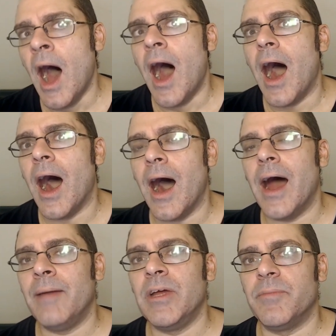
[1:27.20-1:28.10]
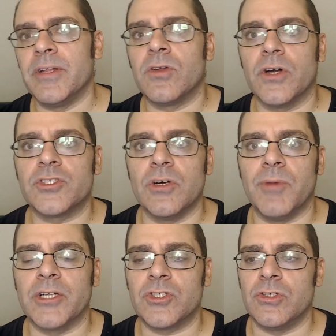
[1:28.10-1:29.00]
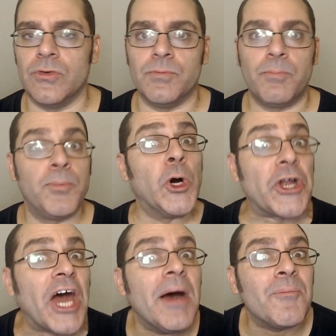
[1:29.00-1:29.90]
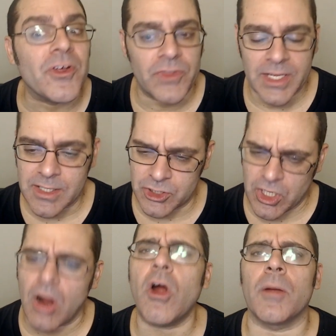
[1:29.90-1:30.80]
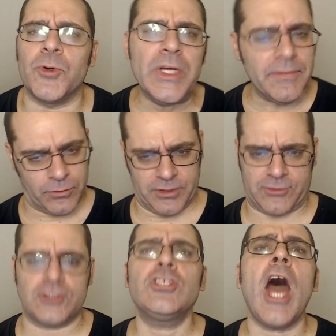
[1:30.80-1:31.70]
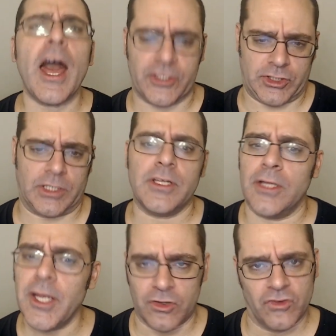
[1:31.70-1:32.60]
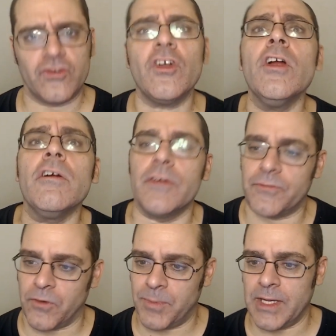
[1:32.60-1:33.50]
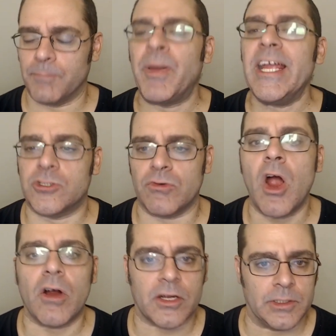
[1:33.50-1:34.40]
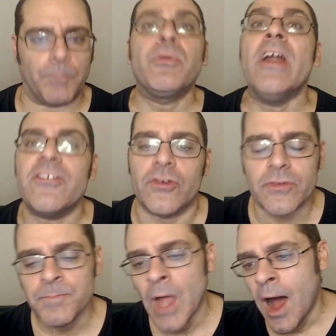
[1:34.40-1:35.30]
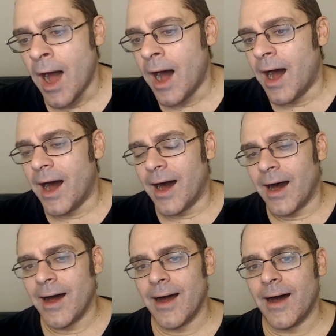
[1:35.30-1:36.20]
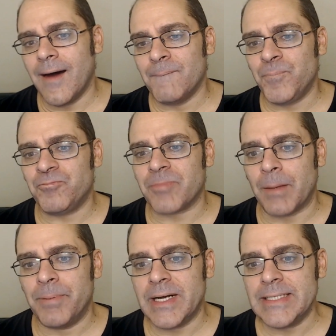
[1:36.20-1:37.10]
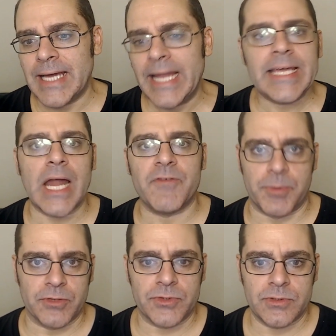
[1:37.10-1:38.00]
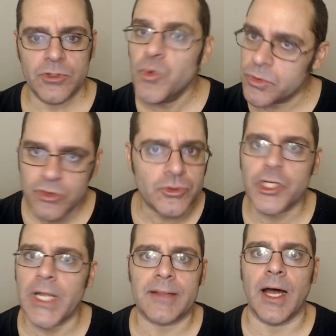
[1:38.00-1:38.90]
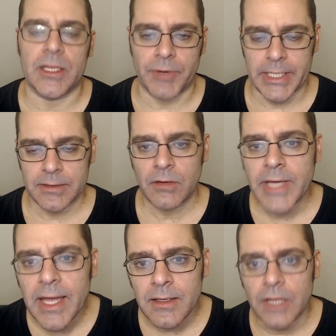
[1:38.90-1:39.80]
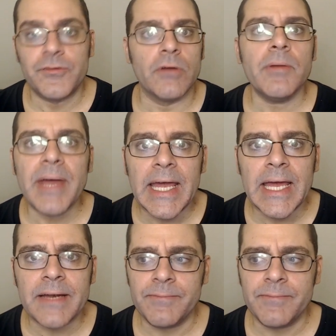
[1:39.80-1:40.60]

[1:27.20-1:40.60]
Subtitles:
And men have been taught so much to put up with it because they're horrible, evil, and doxing, and they deserve it for being patriarchal oppressors. But yeah, any kind of abuse, you should not tolerate it, okay? If you're a man